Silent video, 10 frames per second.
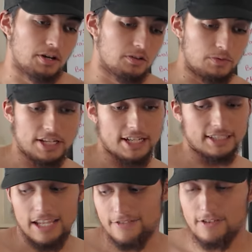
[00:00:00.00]
But
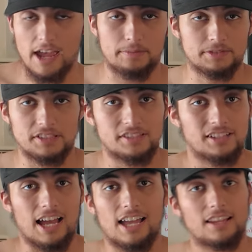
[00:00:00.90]
reading Dave
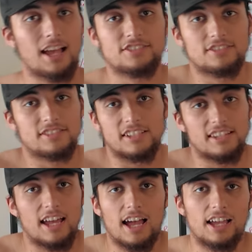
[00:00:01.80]
Ramsey, I just see
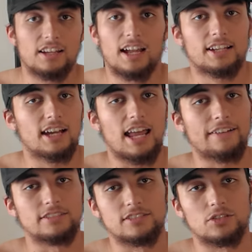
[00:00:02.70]
that I gotta
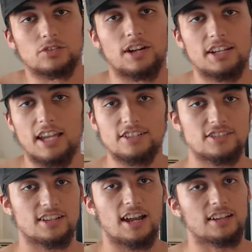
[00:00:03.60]
have a zero credit. I
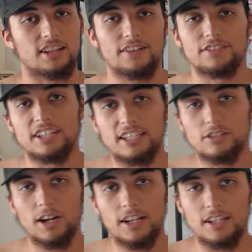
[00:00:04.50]
just gotta never need
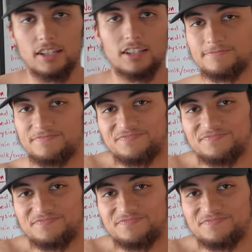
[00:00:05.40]
credit.